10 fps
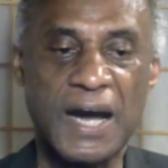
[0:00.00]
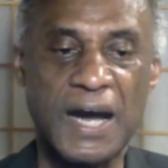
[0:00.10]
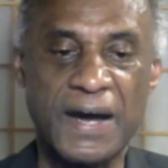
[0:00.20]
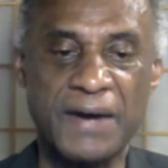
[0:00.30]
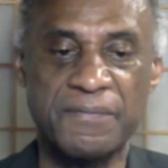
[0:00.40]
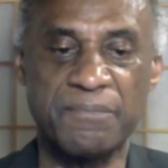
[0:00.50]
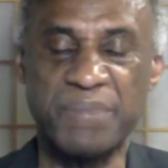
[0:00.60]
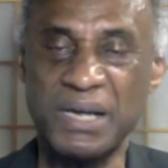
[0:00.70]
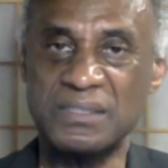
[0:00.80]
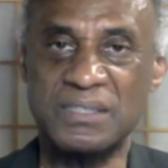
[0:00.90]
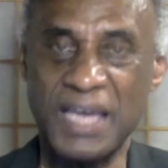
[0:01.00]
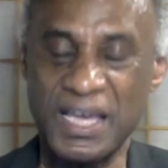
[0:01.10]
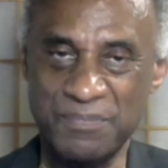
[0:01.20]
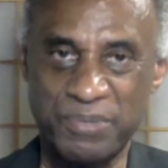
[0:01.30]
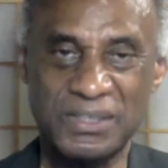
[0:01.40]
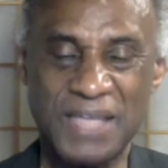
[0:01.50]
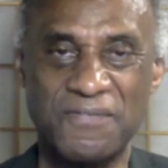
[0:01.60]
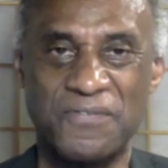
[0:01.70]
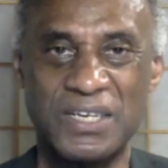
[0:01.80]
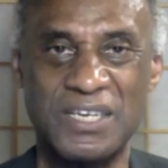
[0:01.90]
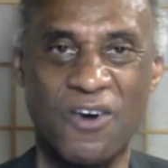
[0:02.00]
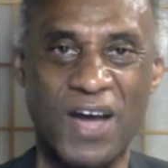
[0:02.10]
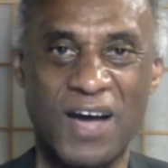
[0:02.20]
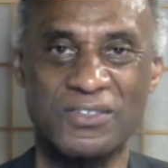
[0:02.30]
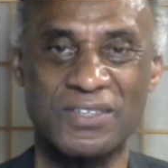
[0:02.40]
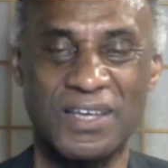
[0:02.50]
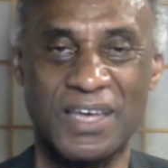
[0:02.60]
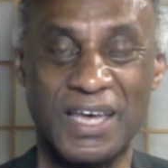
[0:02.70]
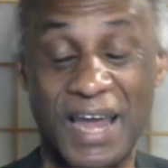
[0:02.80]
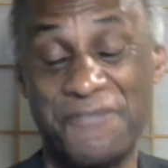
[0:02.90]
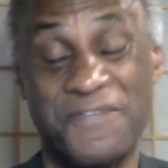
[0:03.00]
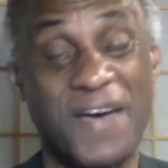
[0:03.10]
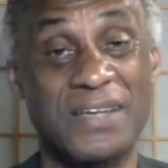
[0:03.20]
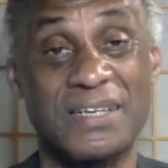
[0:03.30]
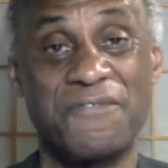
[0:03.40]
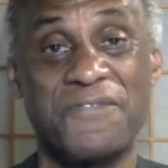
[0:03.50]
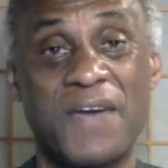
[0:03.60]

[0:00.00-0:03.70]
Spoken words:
but yeah, he put that video out, and I found